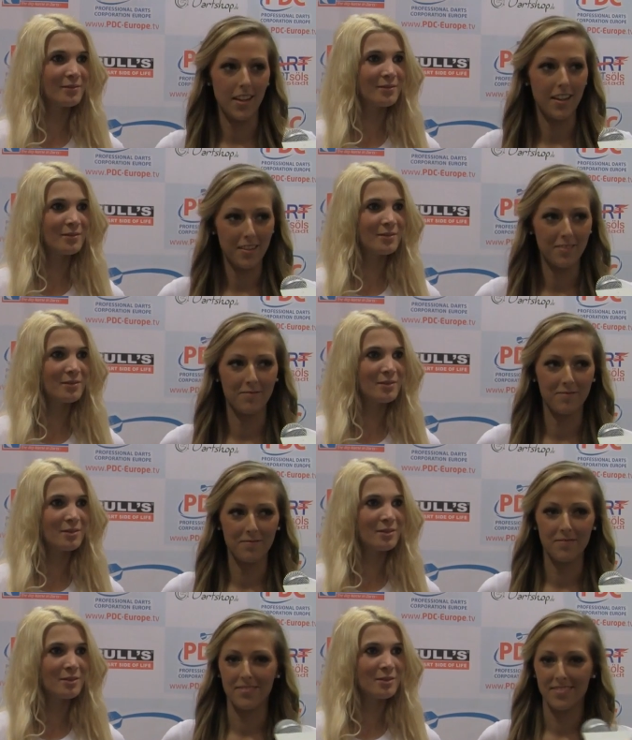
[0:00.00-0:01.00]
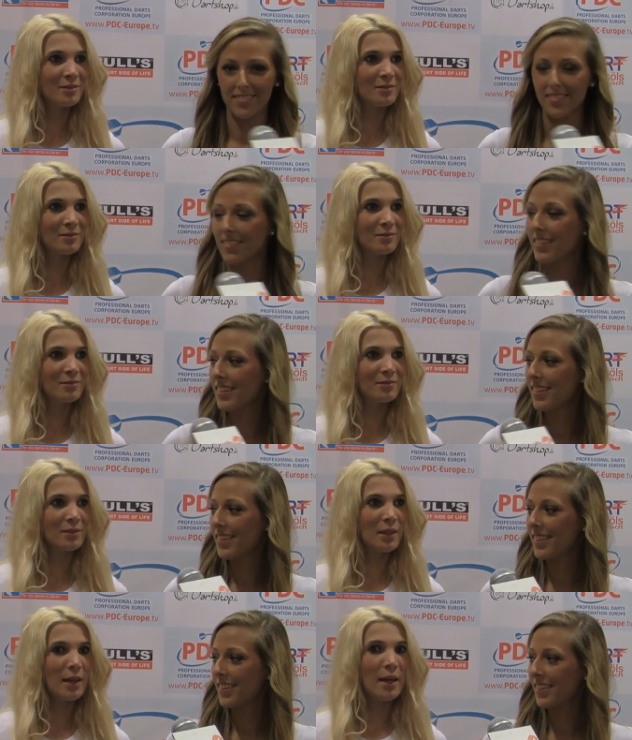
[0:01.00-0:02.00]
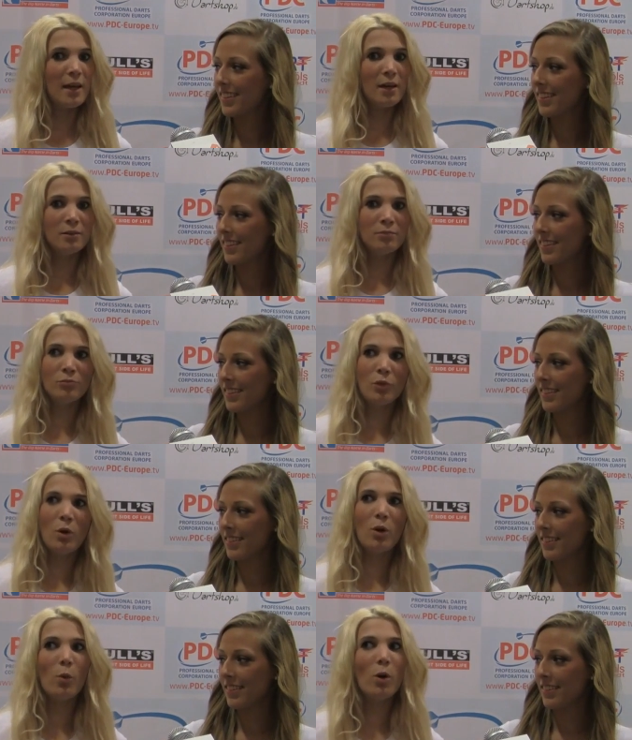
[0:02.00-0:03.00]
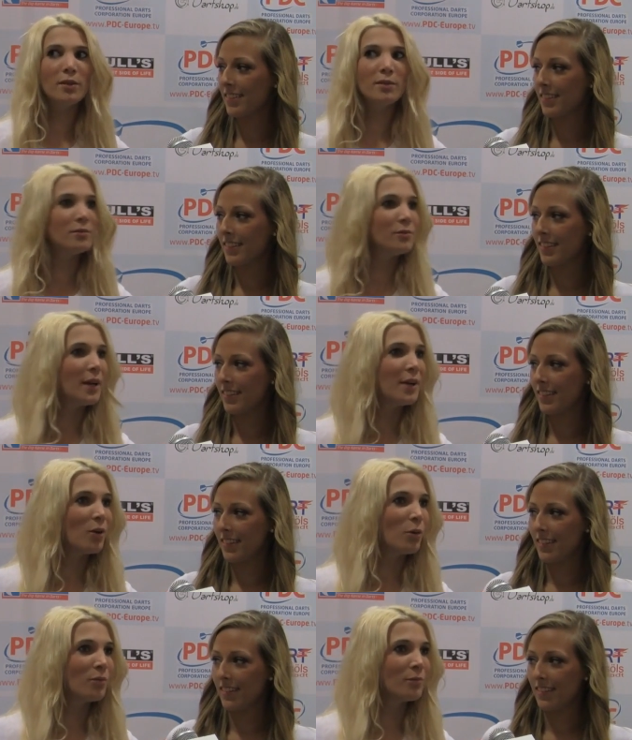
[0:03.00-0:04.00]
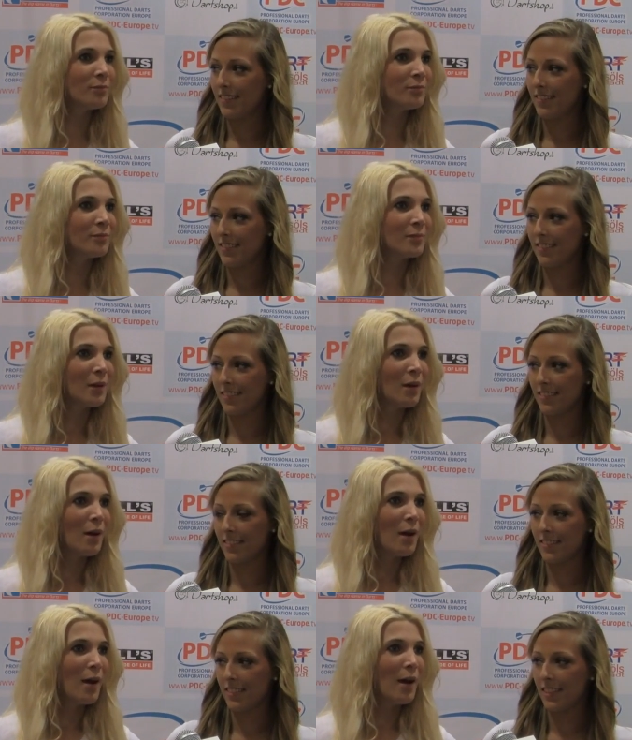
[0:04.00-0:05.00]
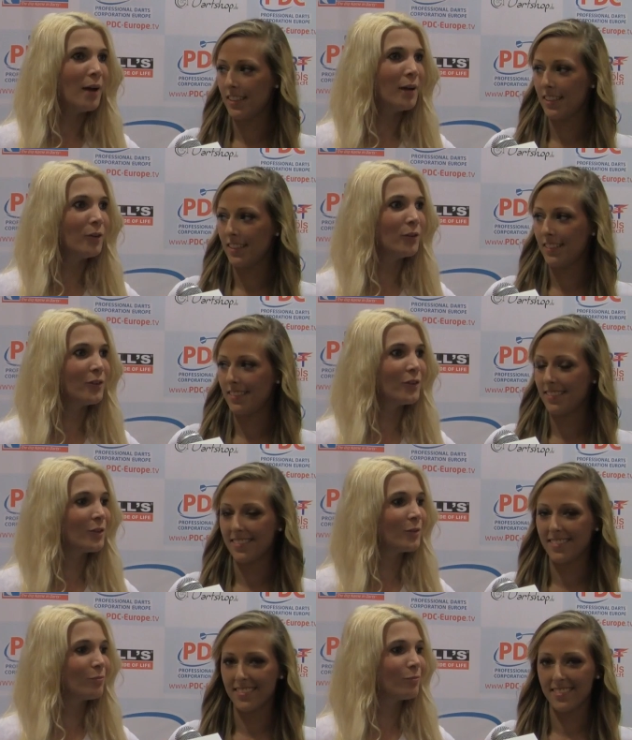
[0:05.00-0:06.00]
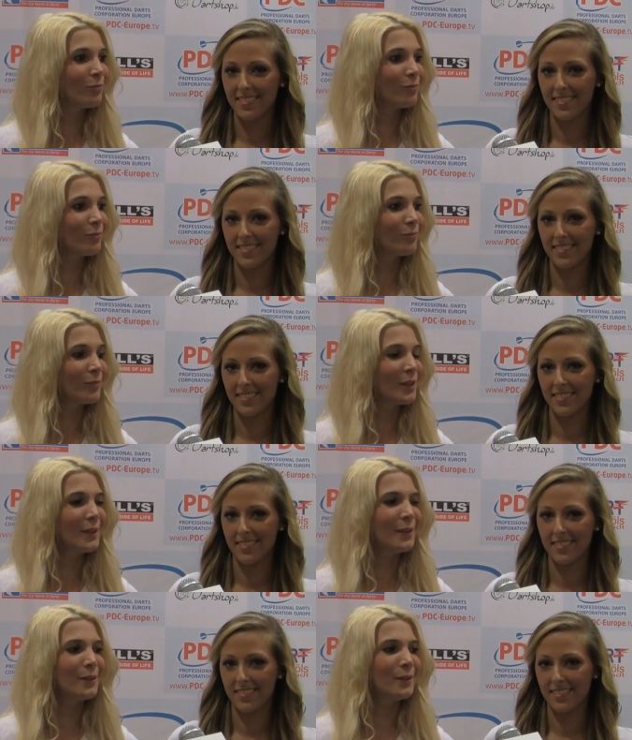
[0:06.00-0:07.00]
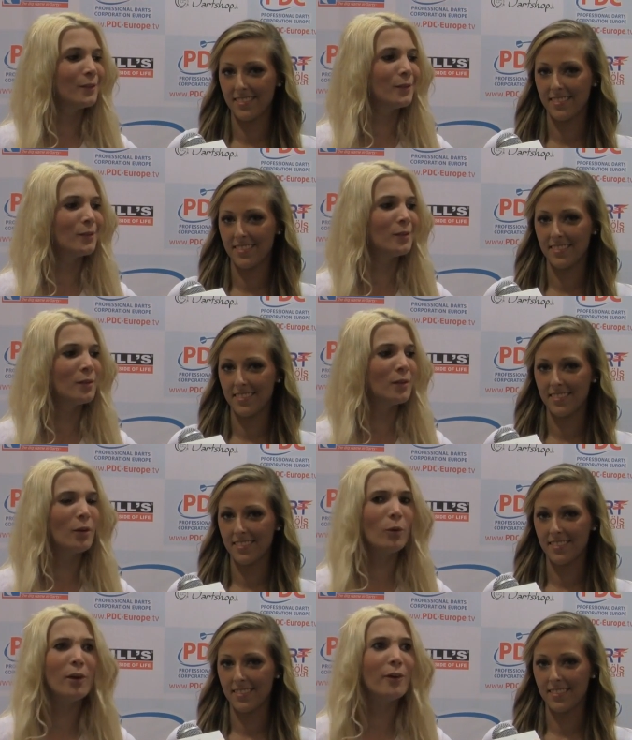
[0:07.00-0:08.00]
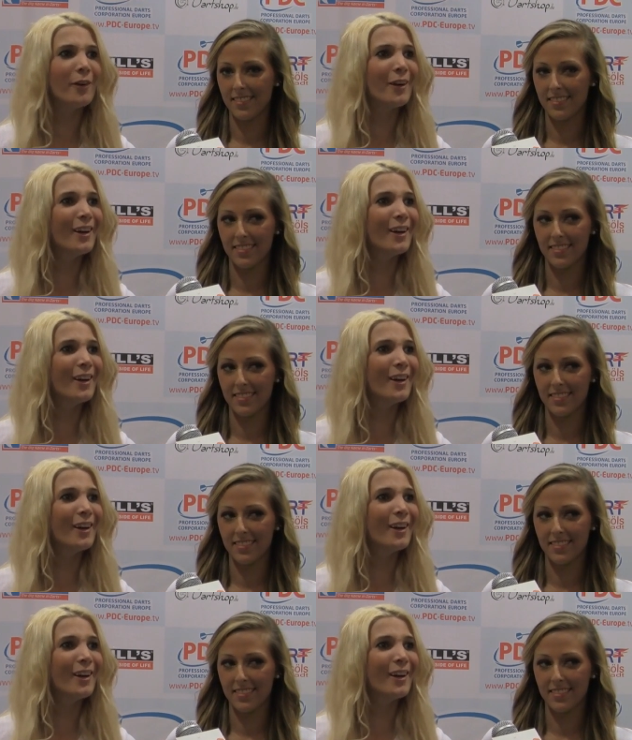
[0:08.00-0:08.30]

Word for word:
Speaker 1: year. And for you? Uh, no, I was in Veldhoven and in no here.